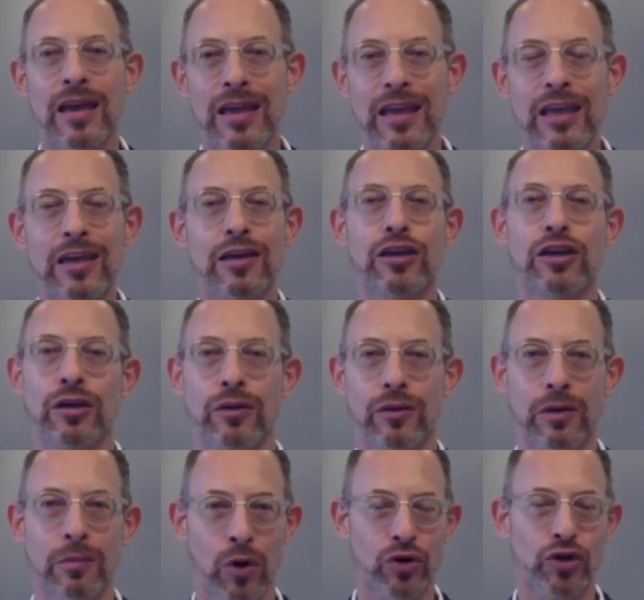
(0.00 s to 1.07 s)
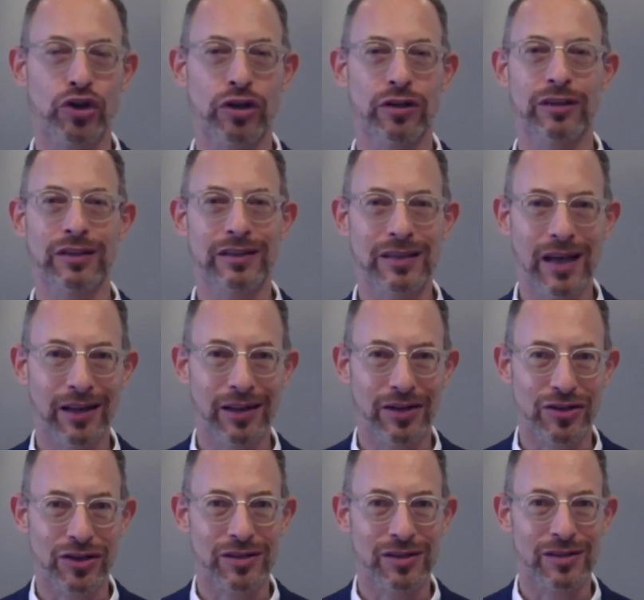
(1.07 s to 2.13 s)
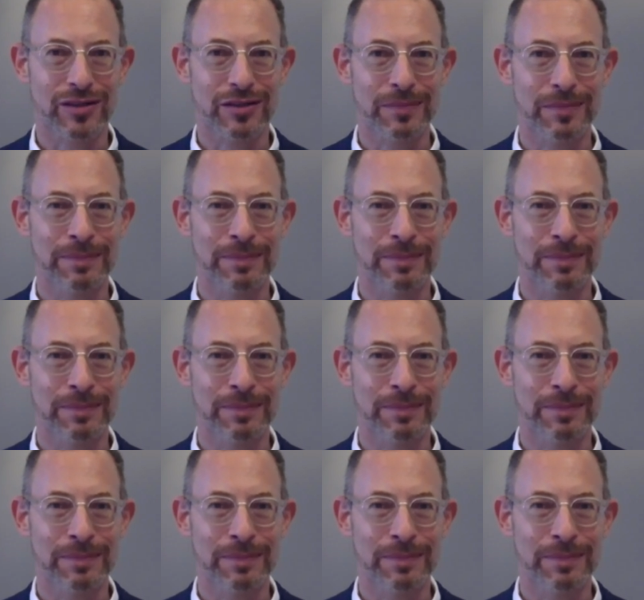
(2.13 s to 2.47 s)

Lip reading: EQ, emotional intelligence.